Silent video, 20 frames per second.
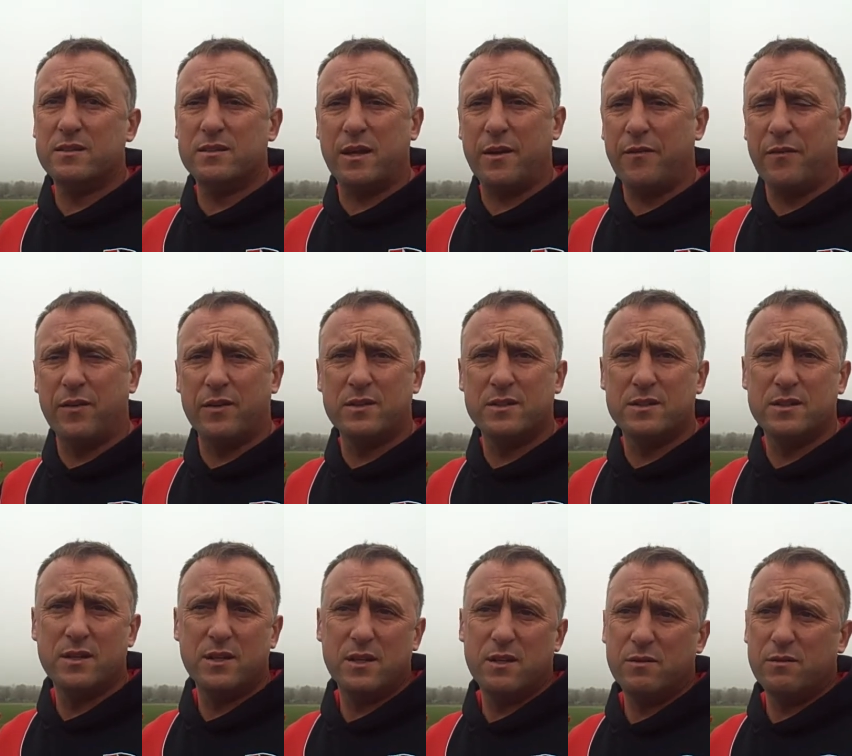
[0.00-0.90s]
different.
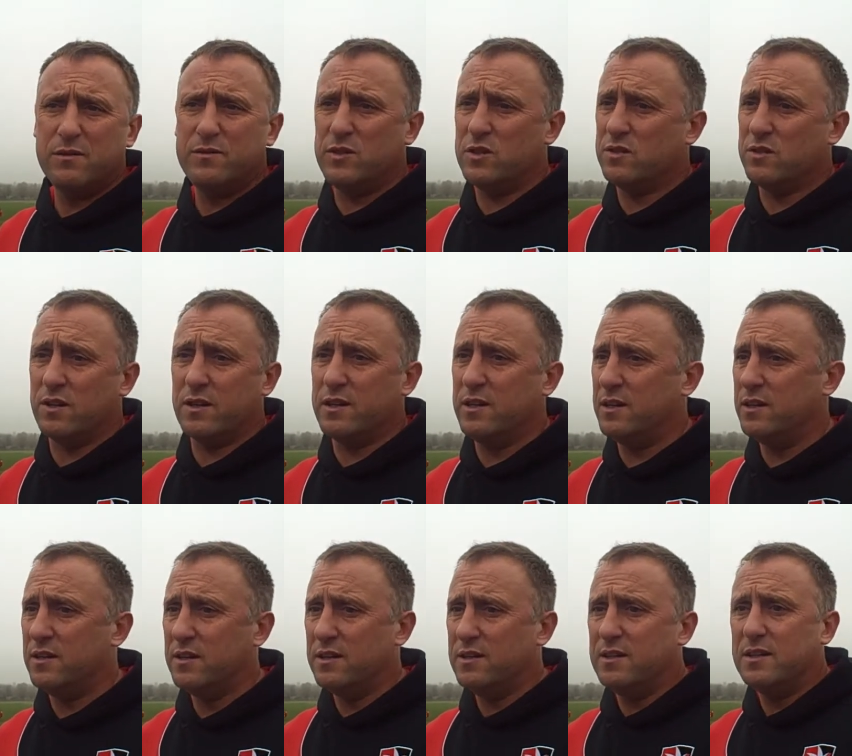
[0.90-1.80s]
We've just got to,
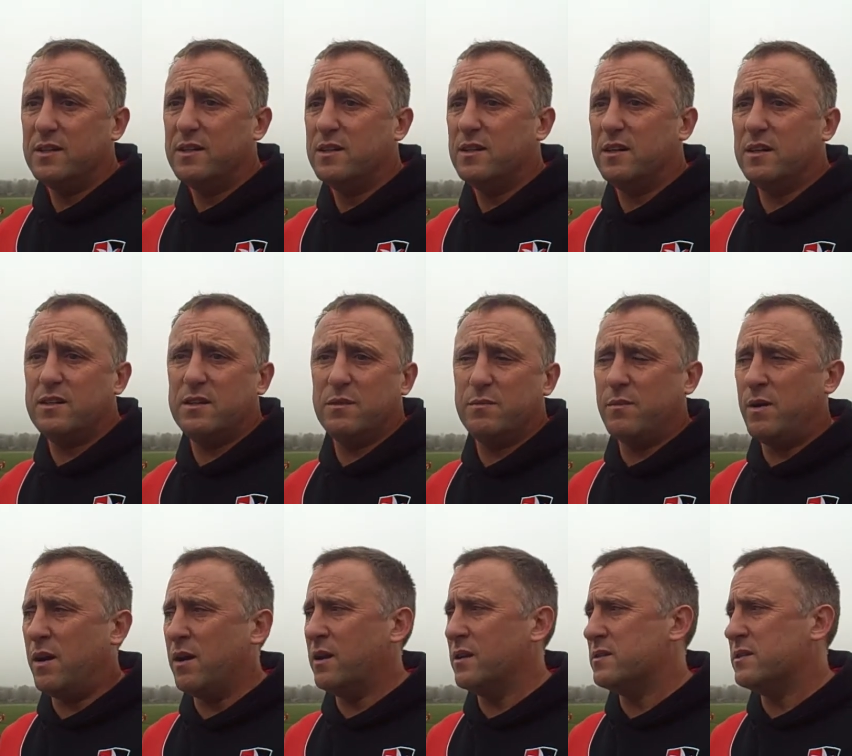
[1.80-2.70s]
I think
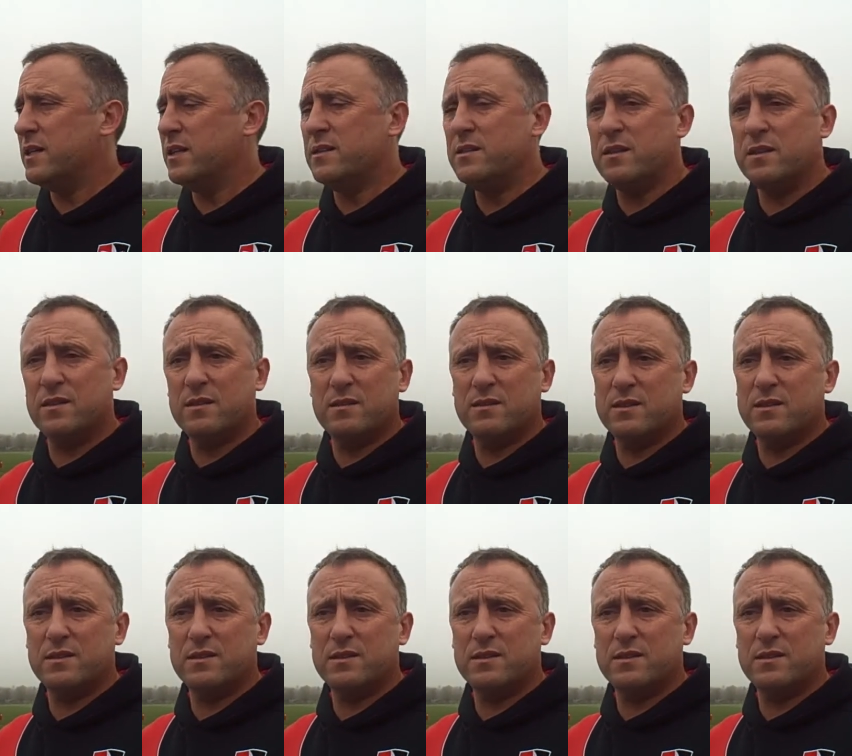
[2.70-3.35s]
Marlon said, you know,